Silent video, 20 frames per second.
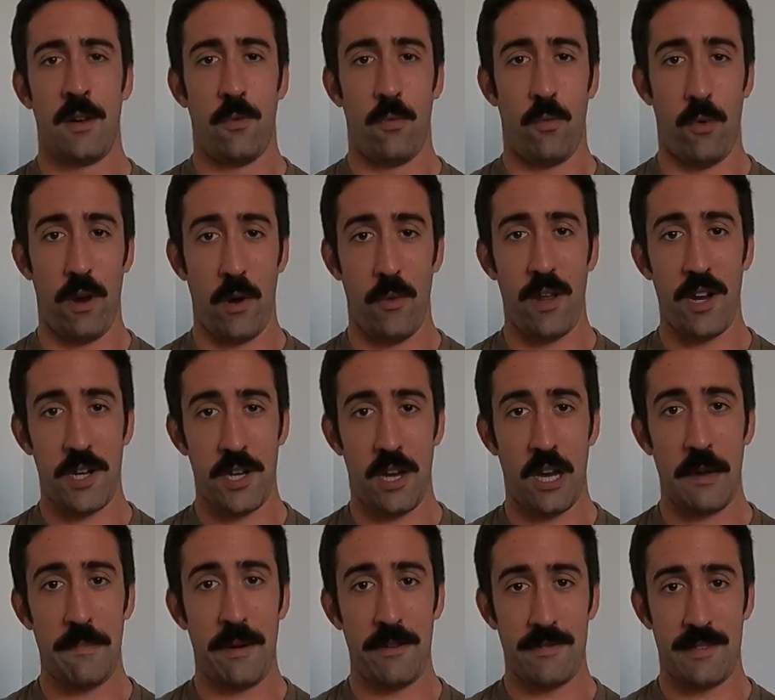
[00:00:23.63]
What I want to
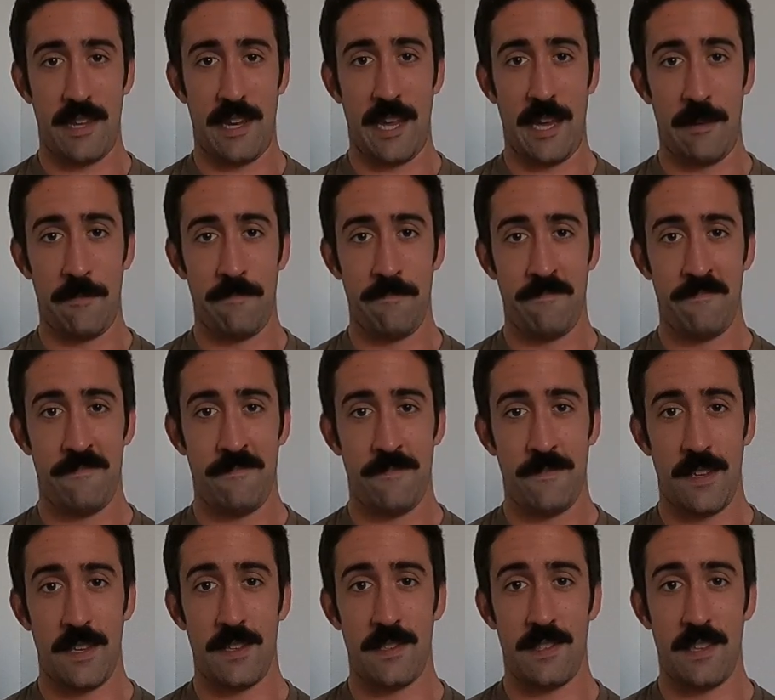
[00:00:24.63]
talk about today
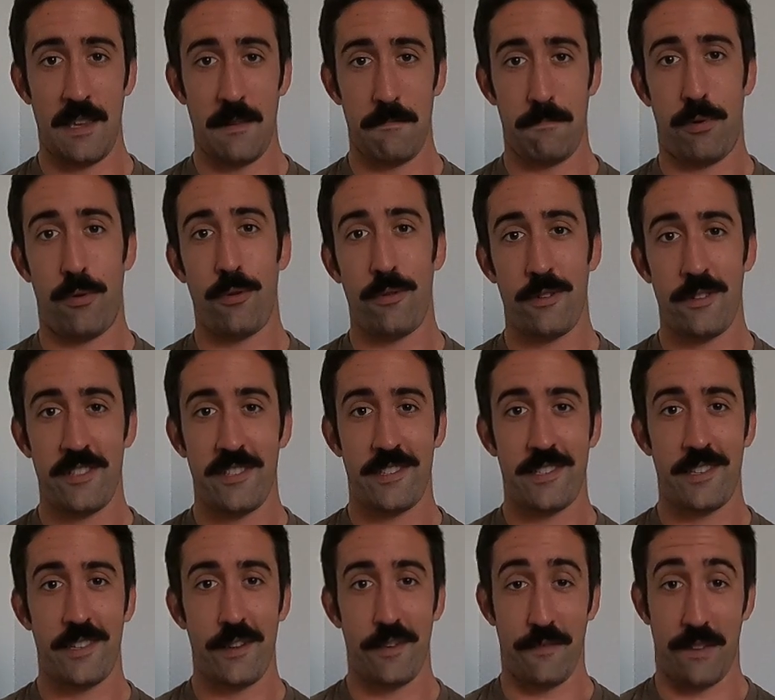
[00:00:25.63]
is the
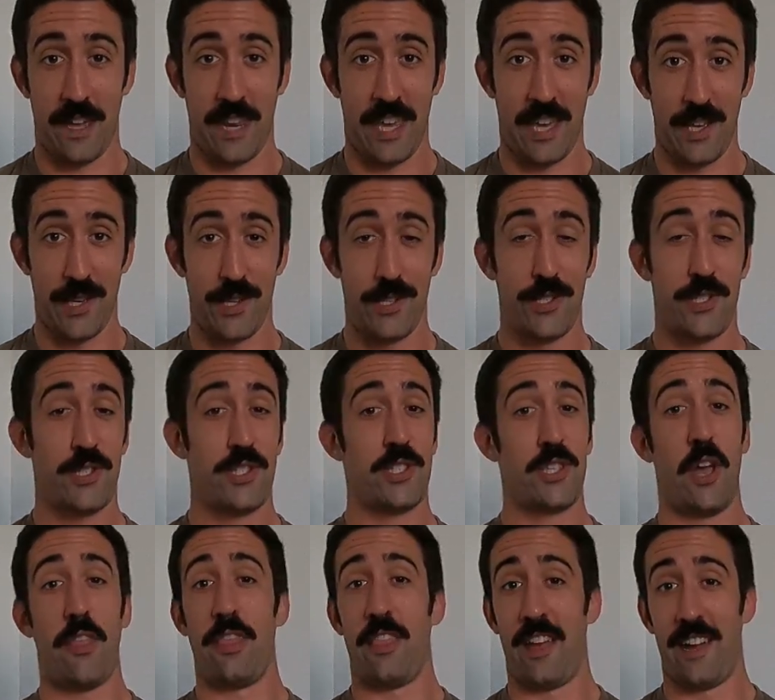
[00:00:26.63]
importance of getting
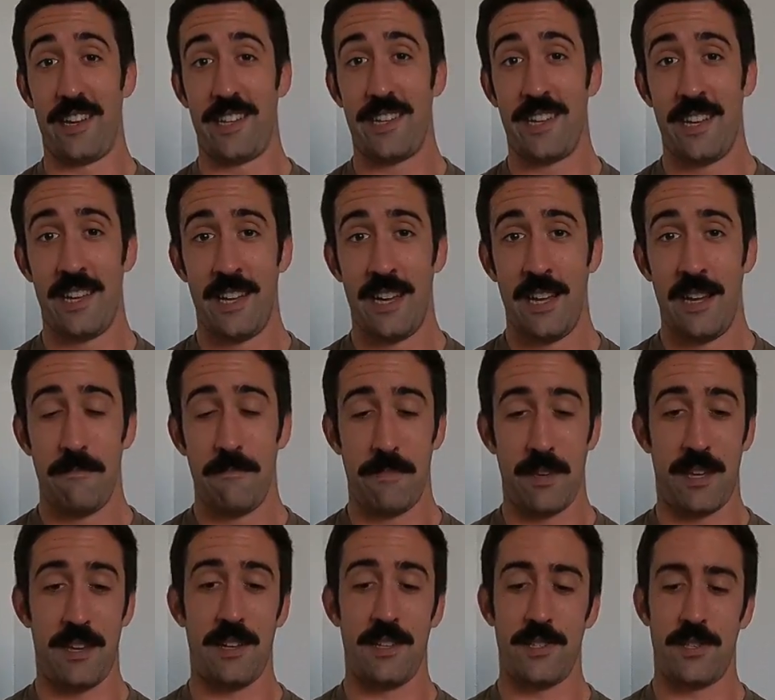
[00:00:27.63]
sunlight.
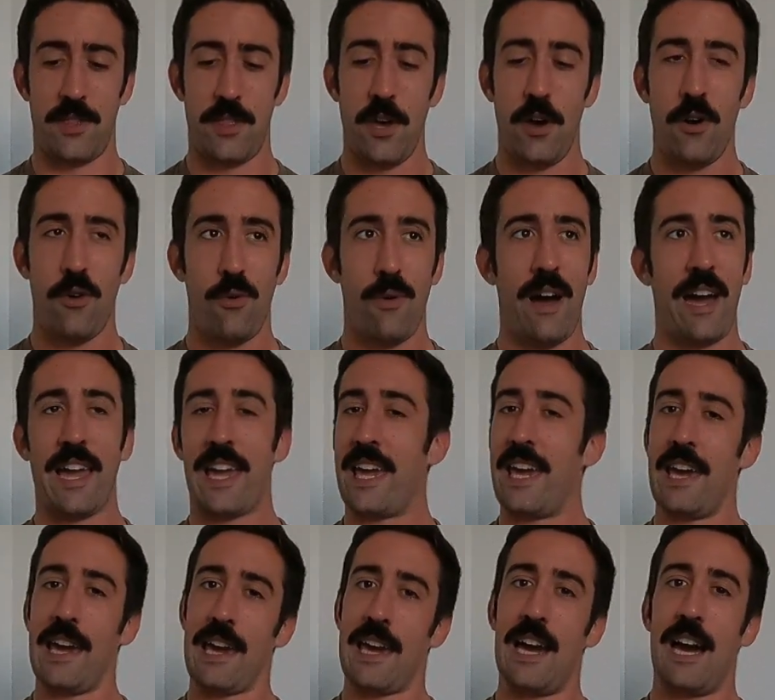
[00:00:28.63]
Because though I
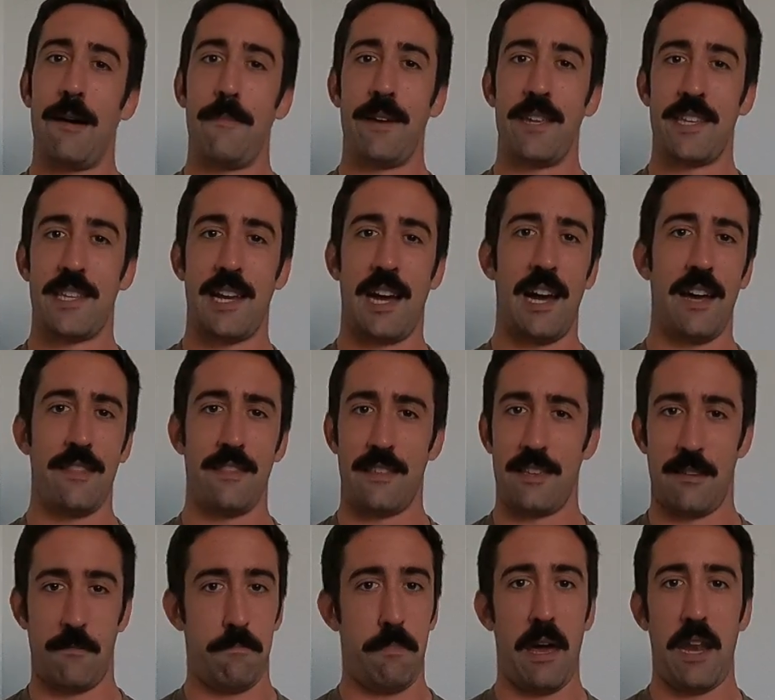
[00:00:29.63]
can't comment on
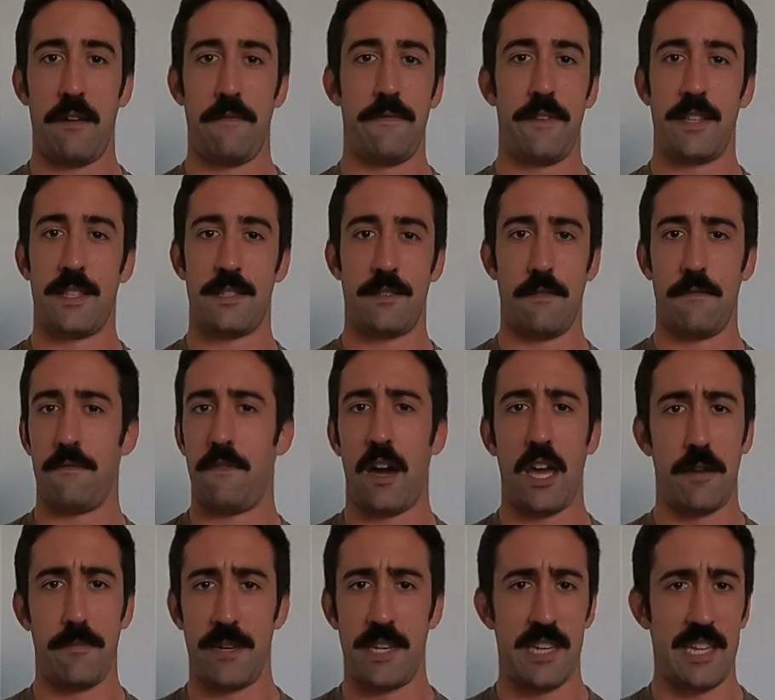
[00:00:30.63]
the benefits of
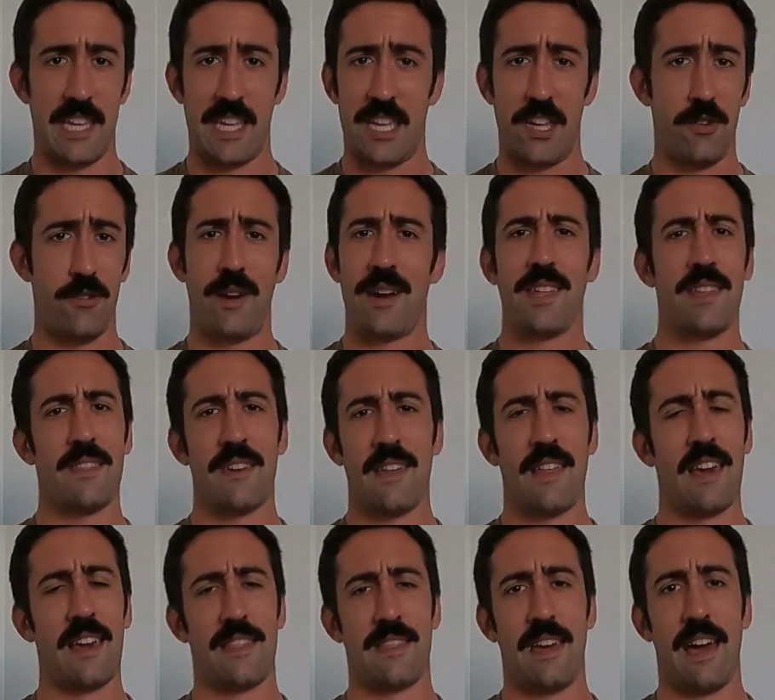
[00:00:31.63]
vitamin D or anything
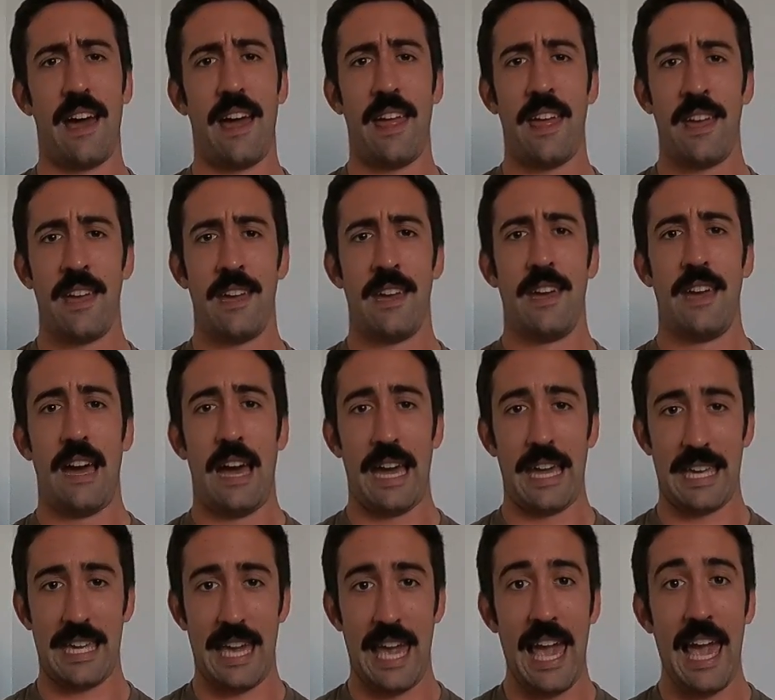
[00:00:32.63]
like that,
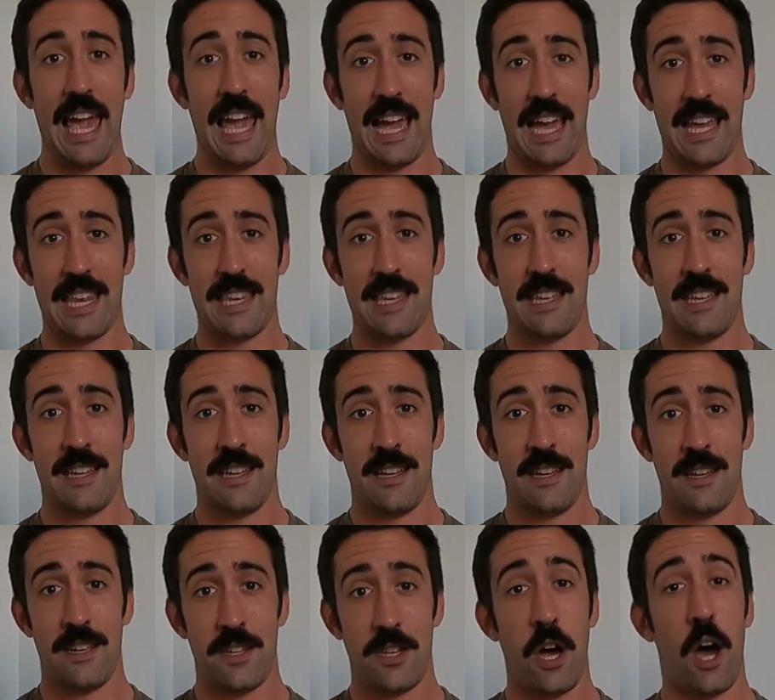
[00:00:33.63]
I can
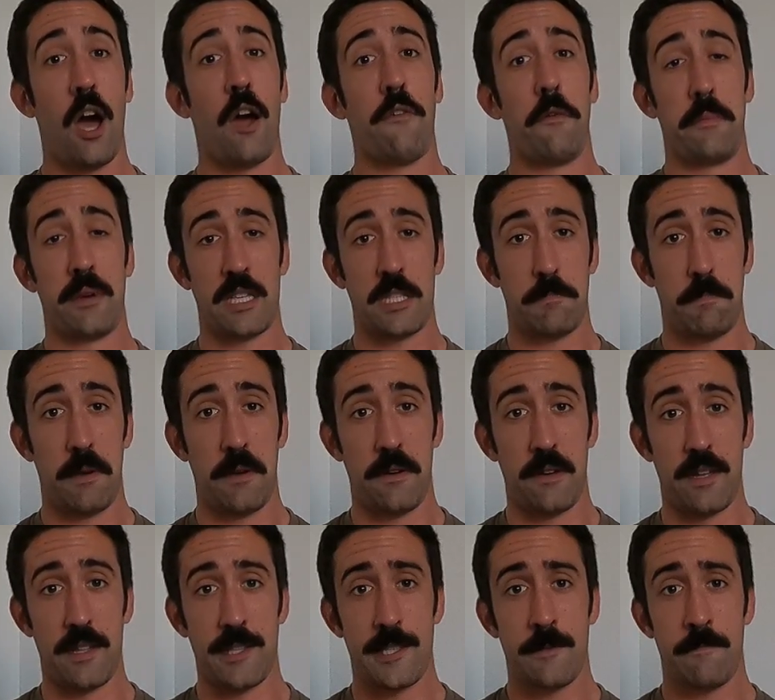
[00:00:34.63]
talk from
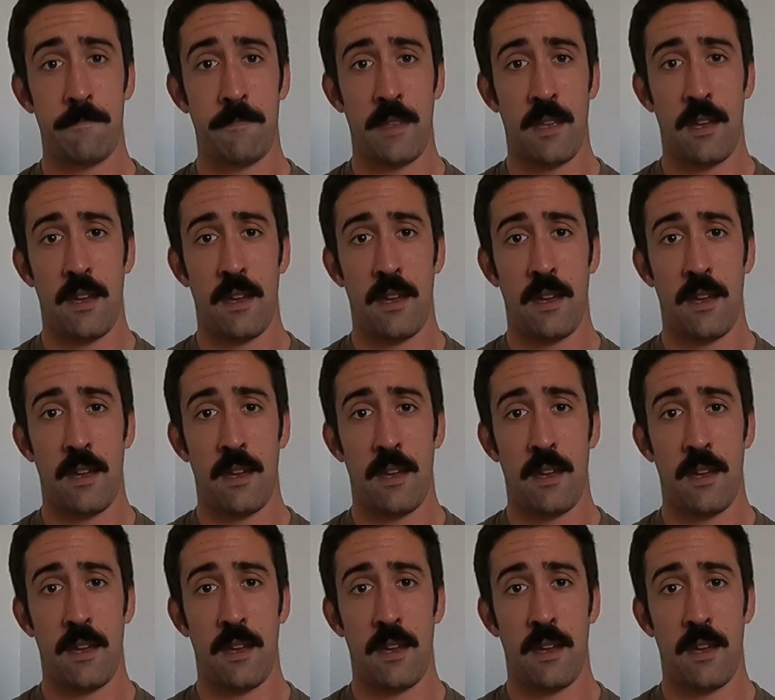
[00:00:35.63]
experience.